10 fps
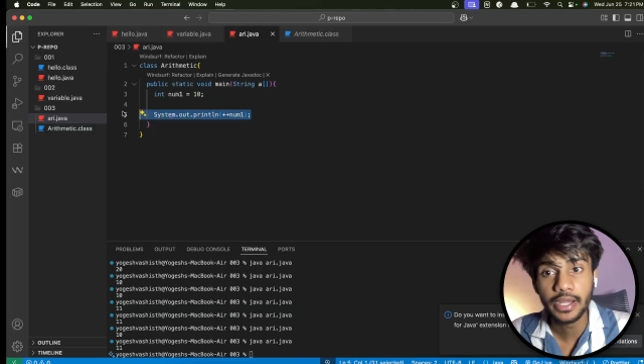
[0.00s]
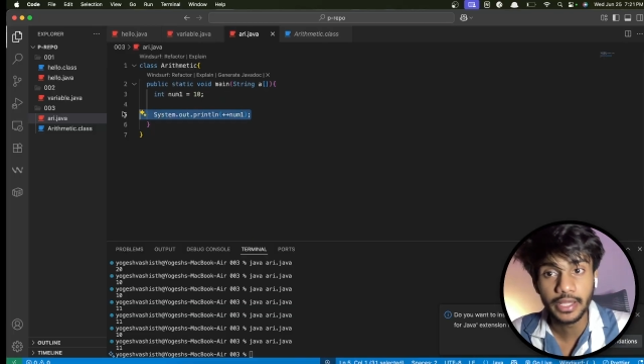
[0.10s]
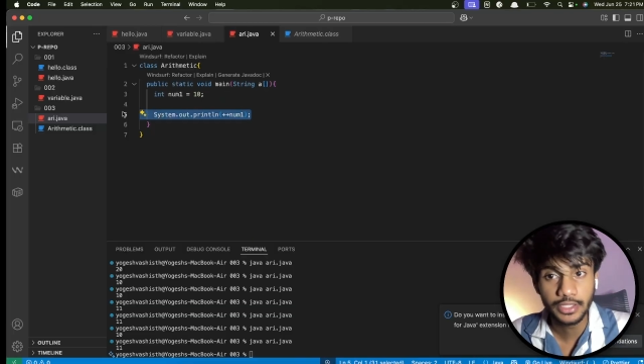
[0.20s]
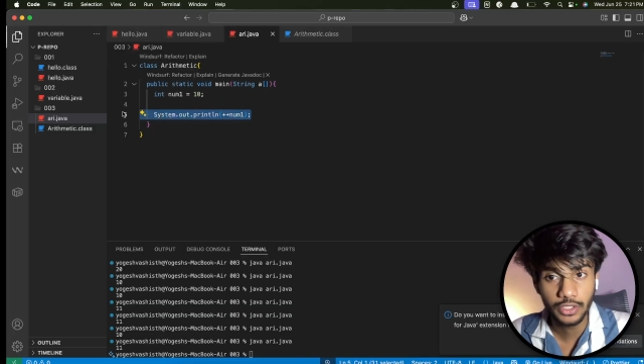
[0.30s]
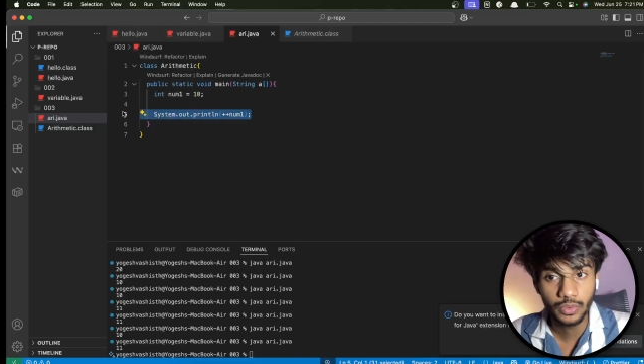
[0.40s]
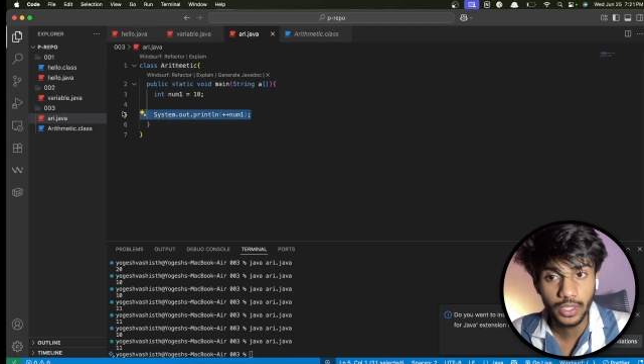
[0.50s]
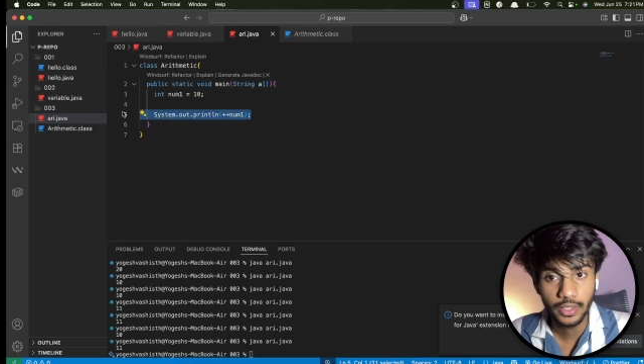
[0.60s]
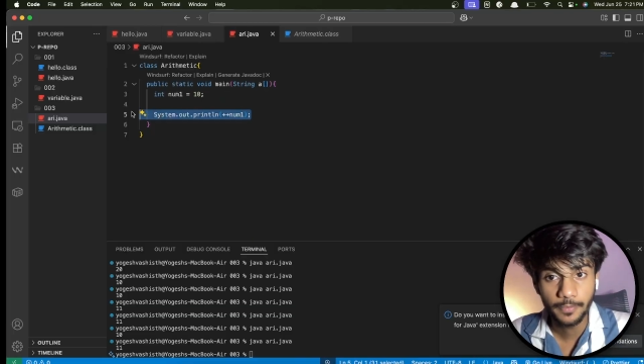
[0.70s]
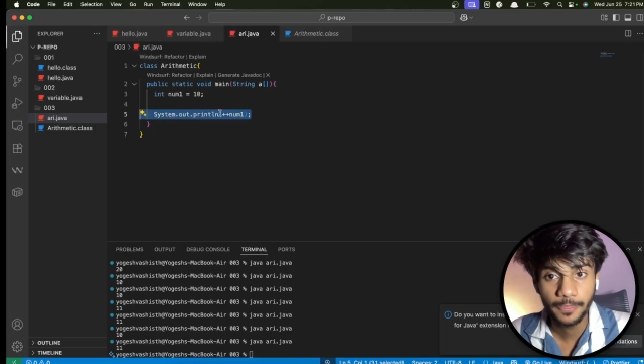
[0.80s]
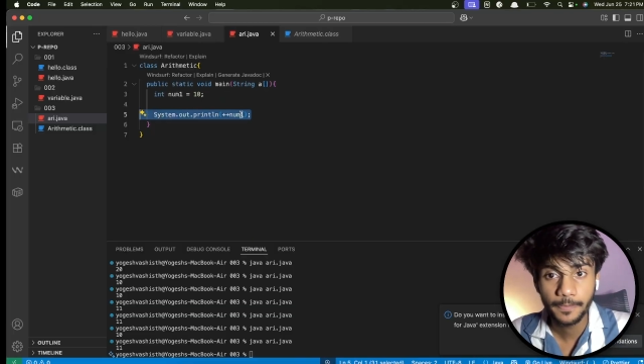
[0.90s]
executed,
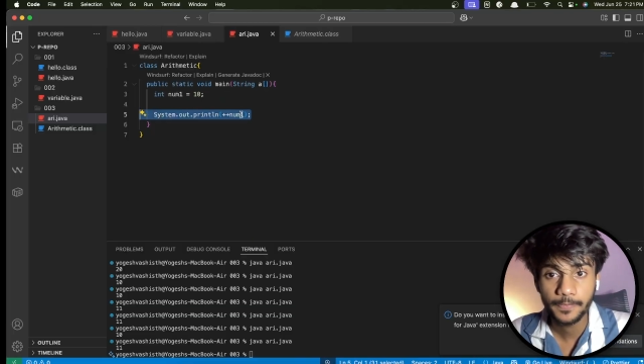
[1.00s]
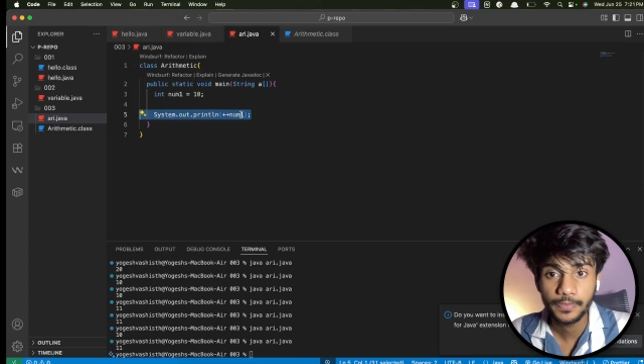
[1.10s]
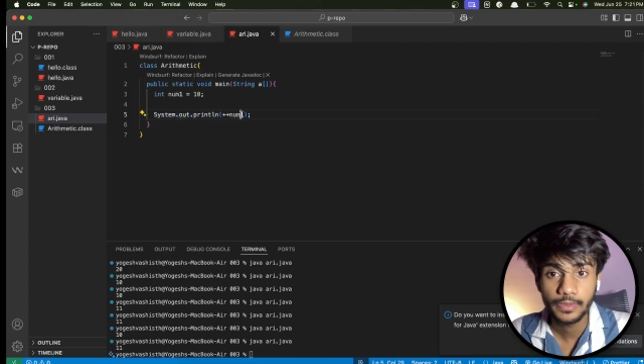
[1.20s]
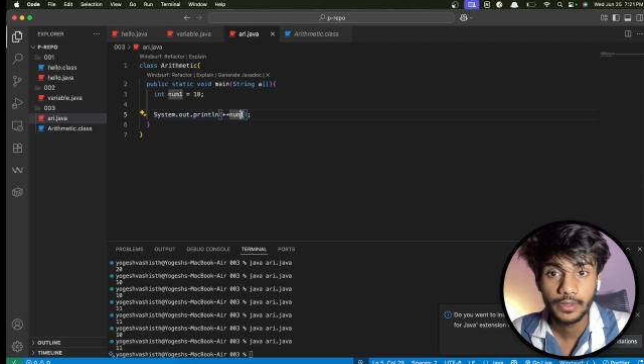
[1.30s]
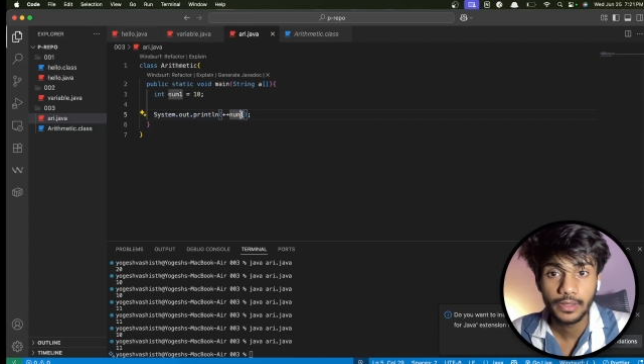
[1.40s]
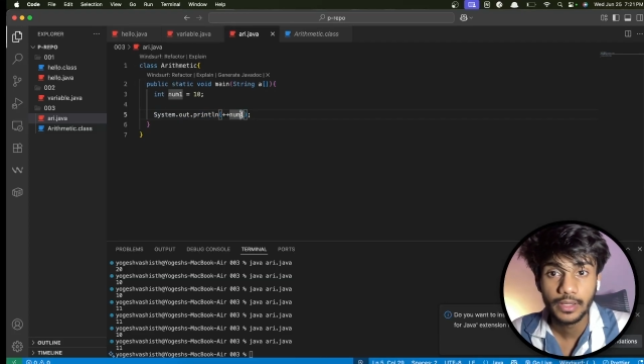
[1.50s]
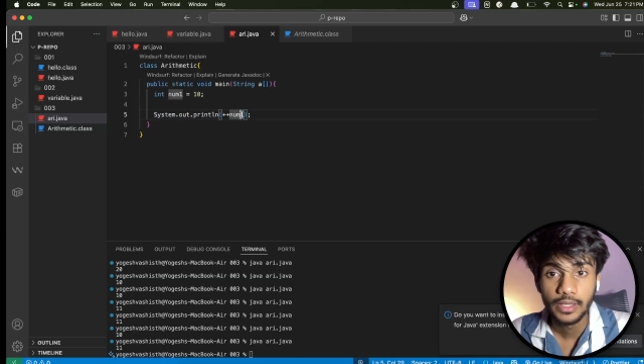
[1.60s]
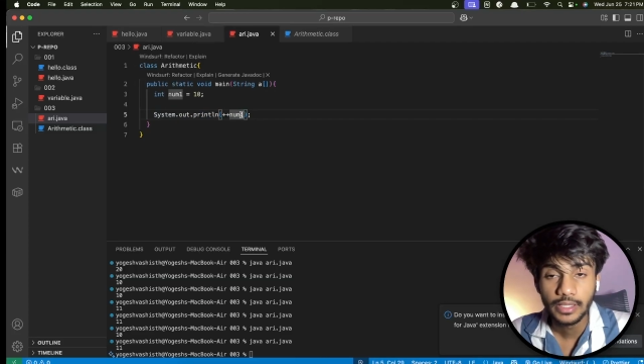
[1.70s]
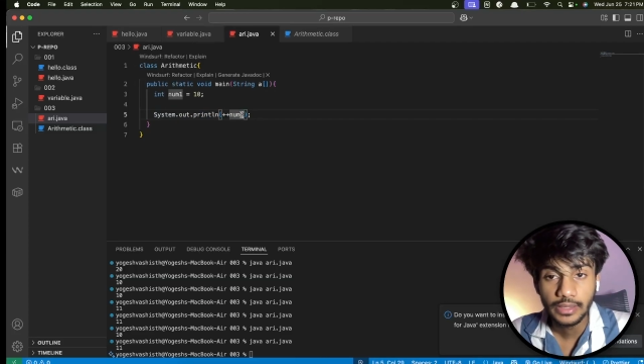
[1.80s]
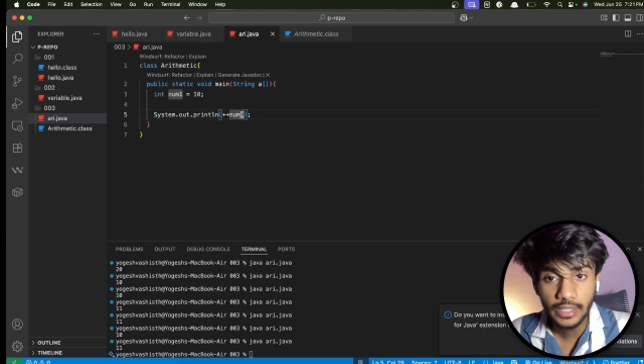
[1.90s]

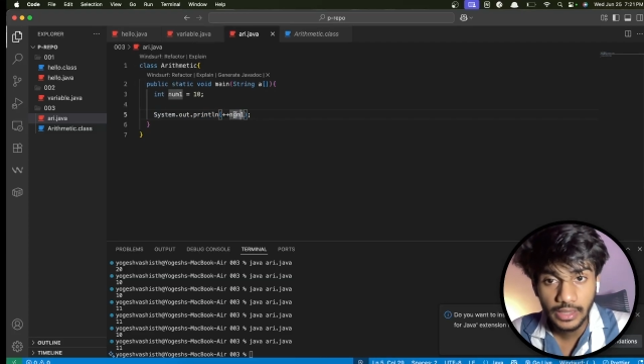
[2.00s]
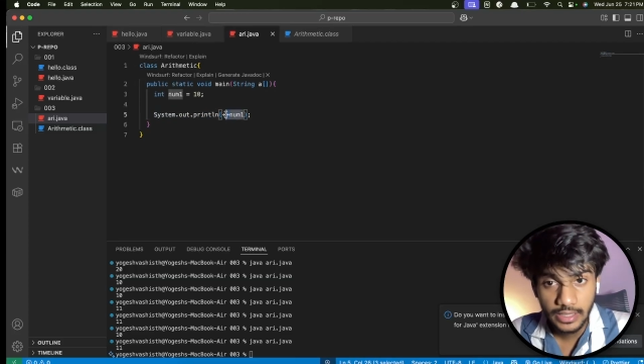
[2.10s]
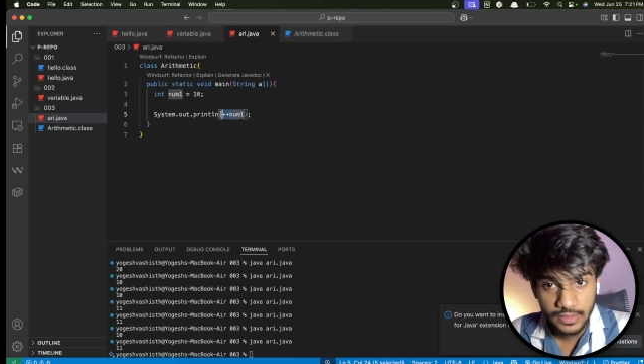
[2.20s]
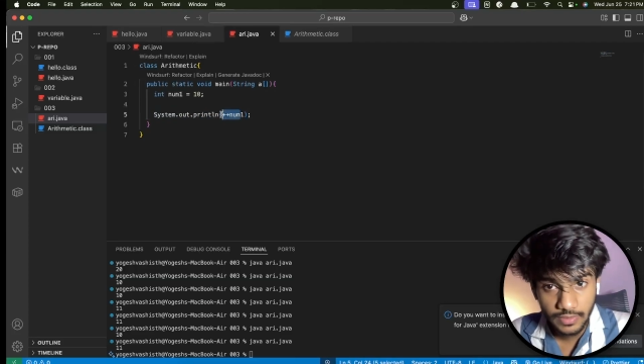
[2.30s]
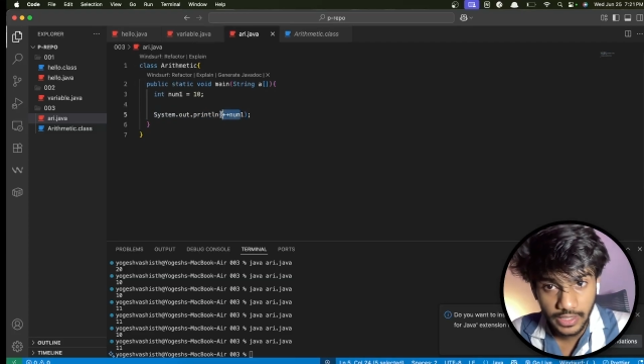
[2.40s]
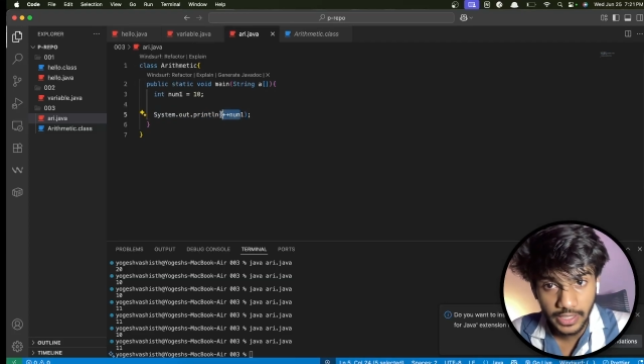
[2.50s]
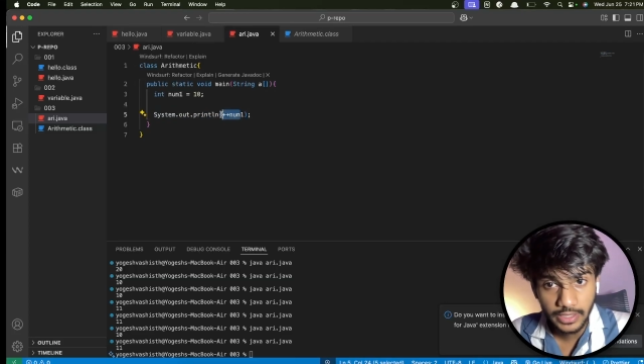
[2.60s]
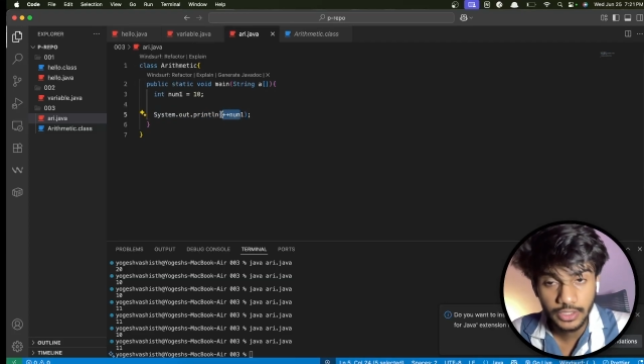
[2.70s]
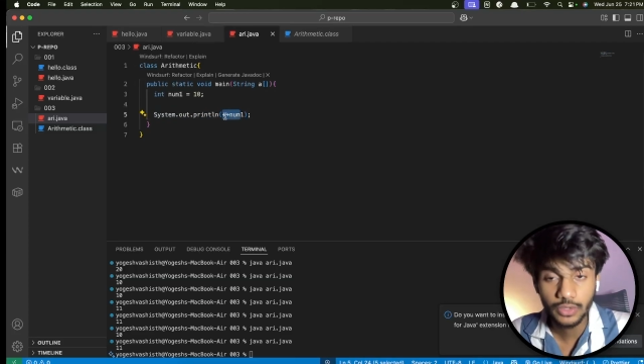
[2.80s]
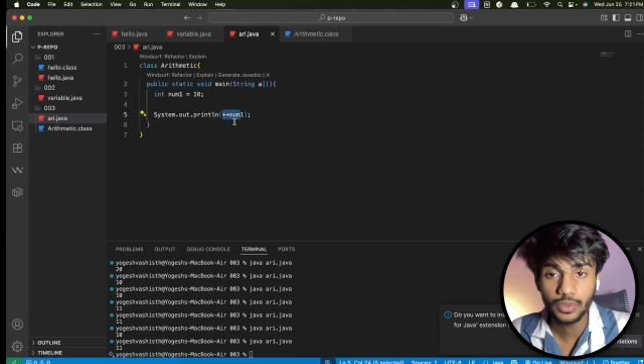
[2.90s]
then this will get
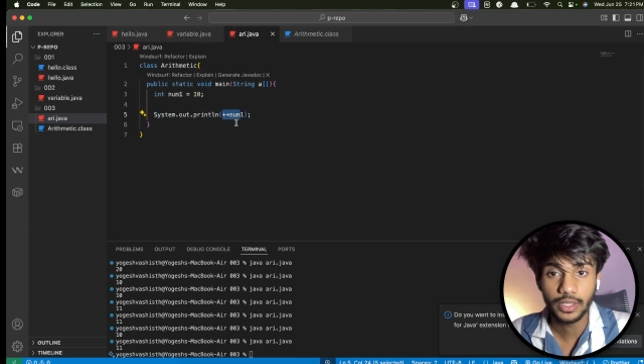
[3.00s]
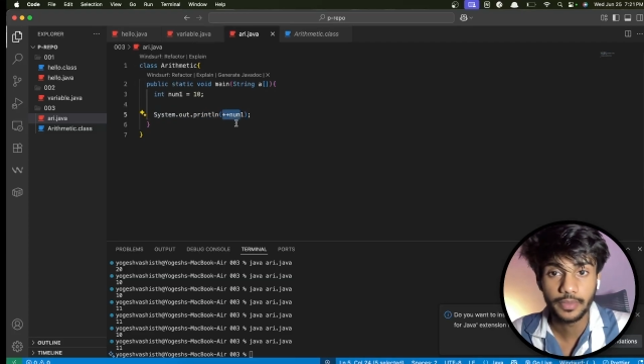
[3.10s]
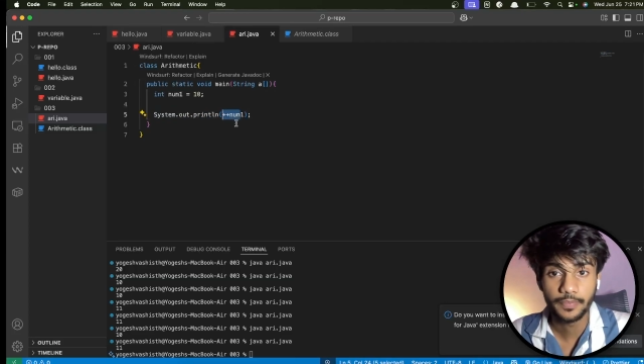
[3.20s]
executed.